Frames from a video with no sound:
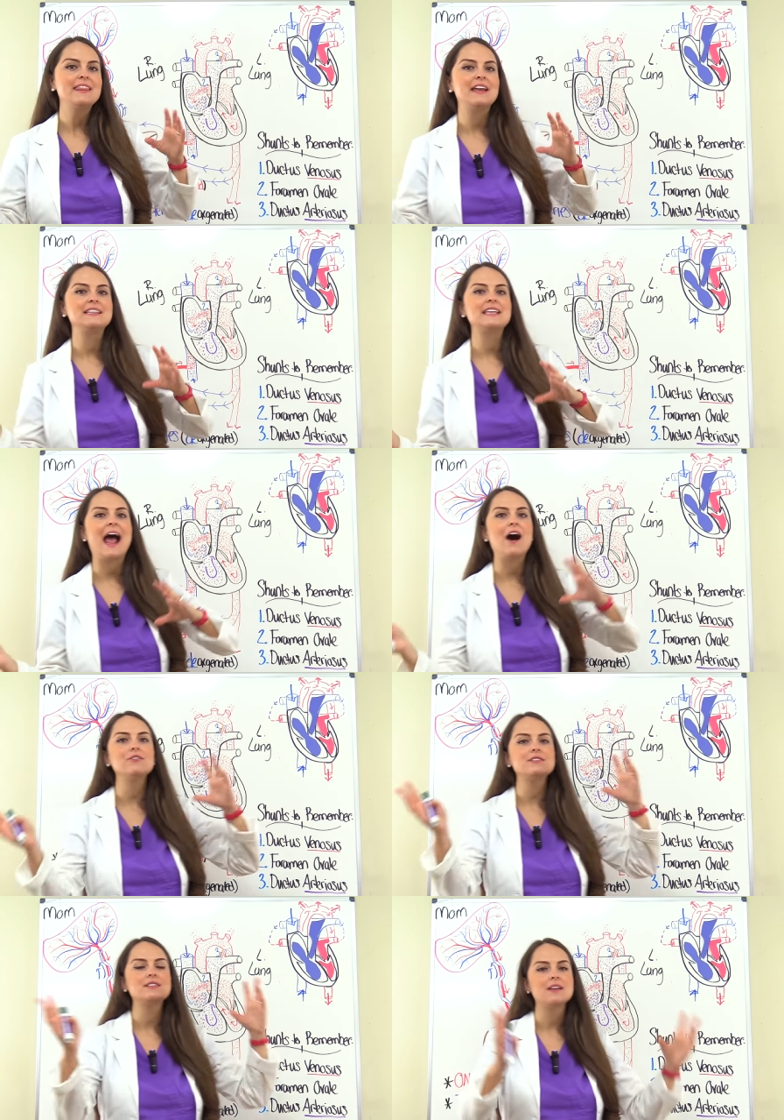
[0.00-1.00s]
that is
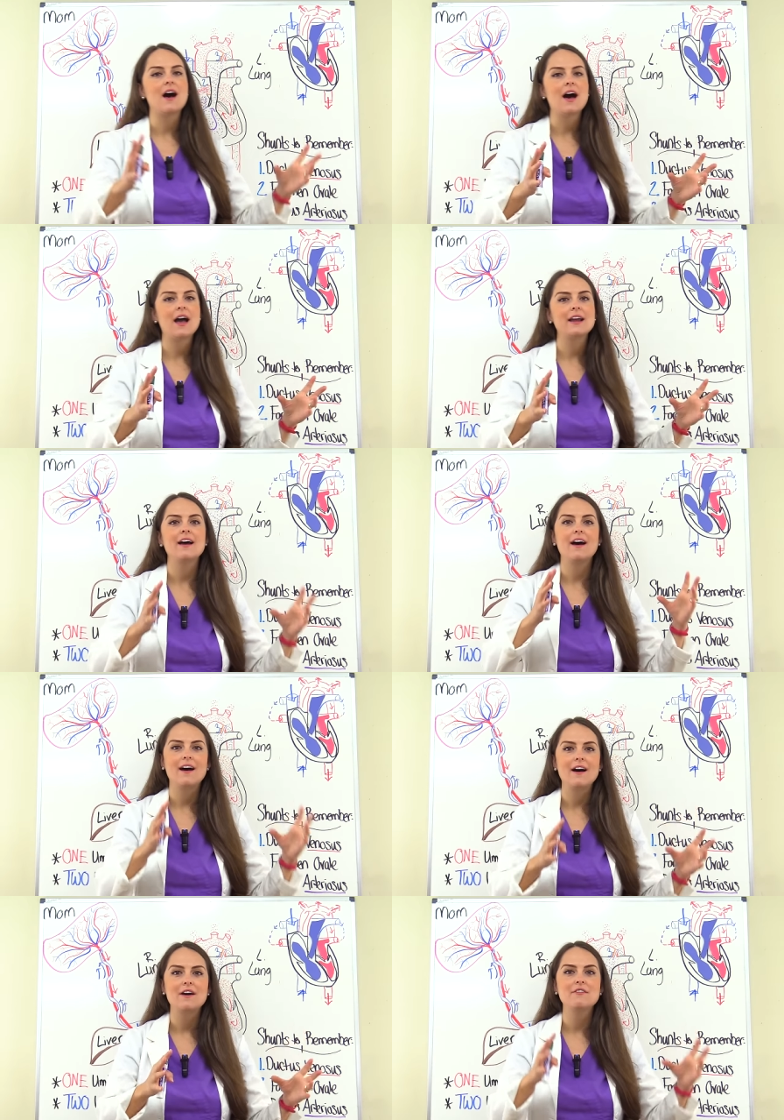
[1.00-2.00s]
outside
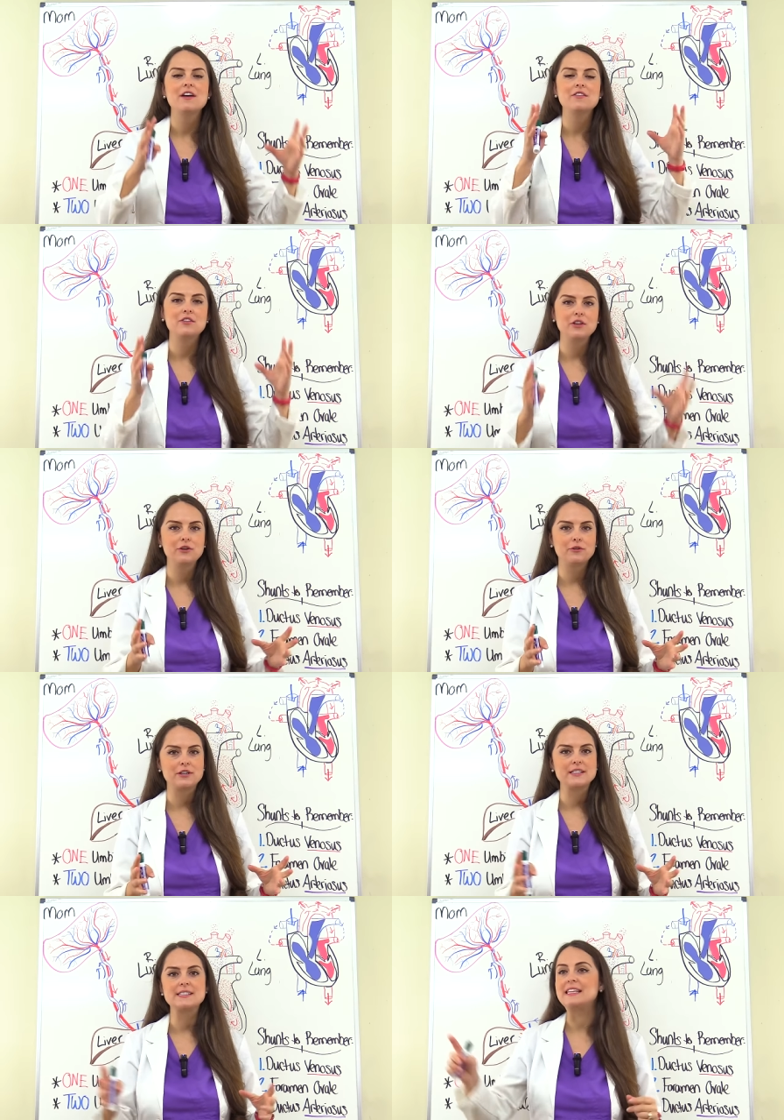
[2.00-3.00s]
of the
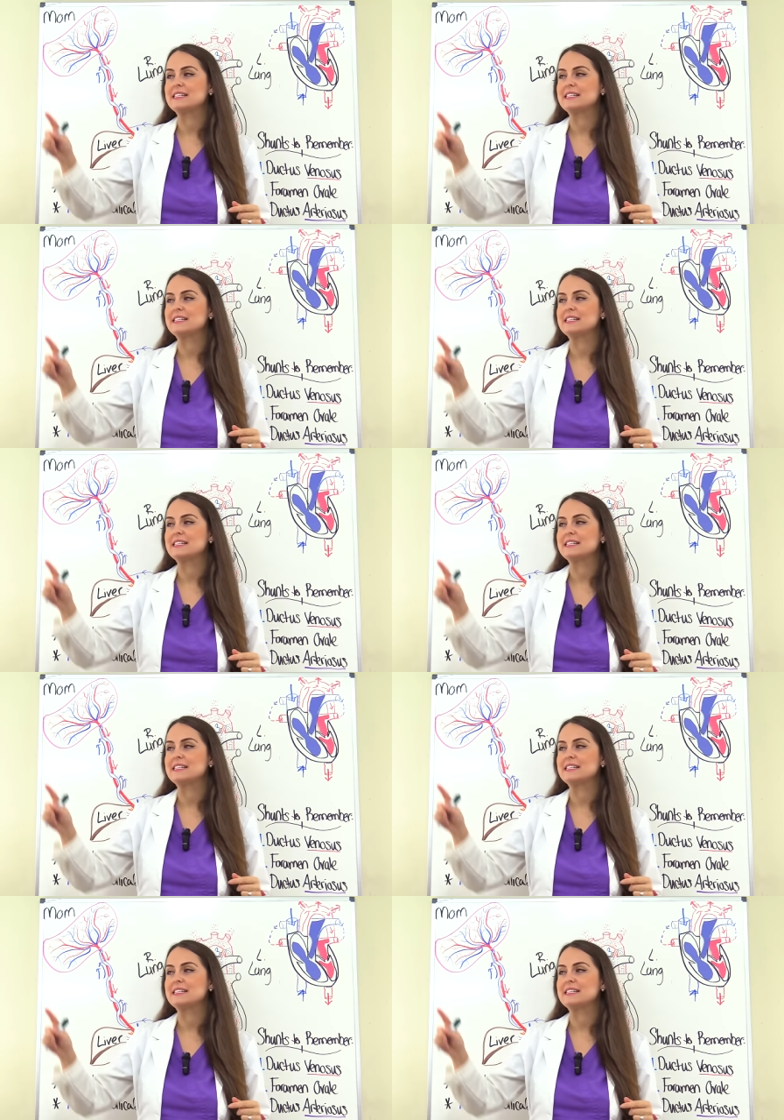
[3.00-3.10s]
uterus,